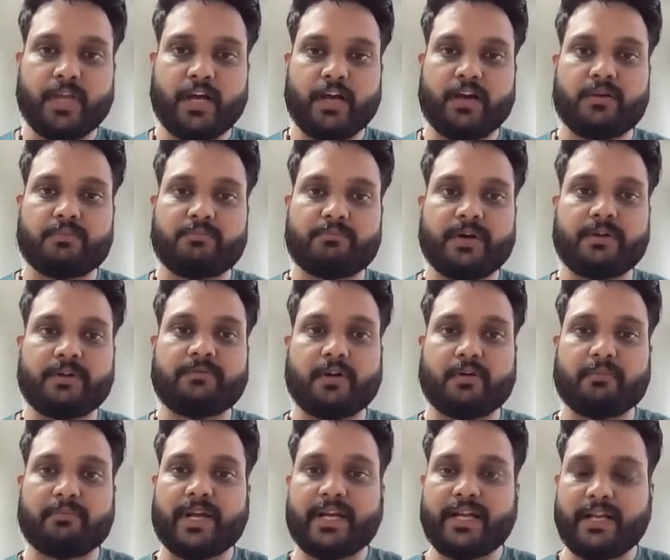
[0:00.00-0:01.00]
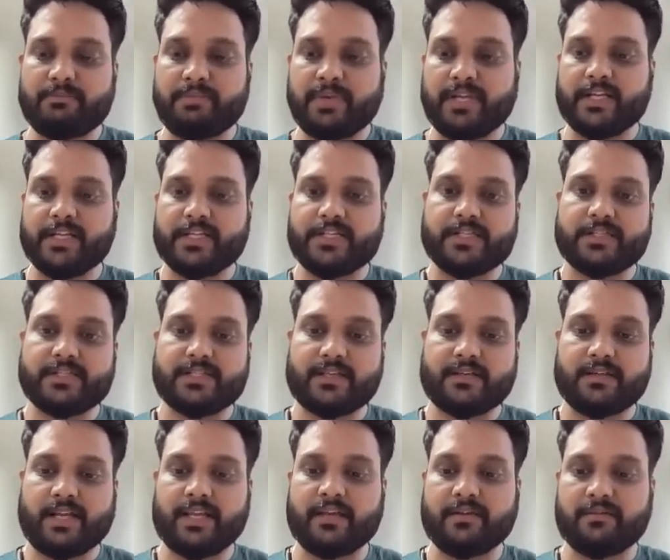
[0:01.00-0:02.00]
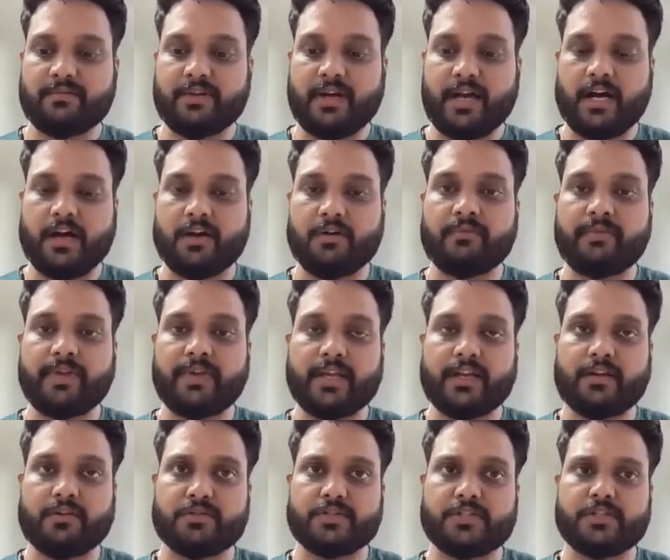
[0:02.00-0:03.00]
performant application, like how we can know.